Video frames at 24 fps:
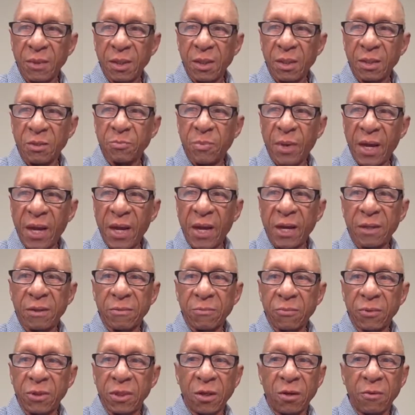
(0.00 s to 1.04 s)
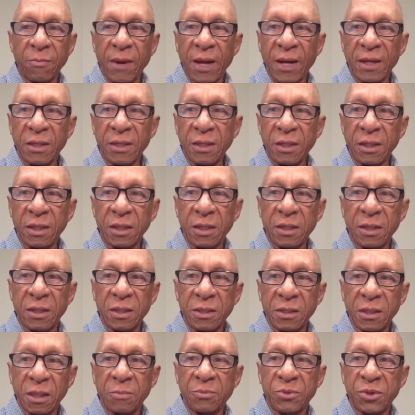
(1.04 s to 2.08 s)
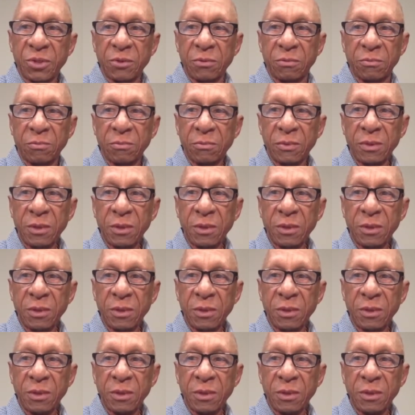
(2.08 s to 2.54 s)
It's bad when everybody can get it except you.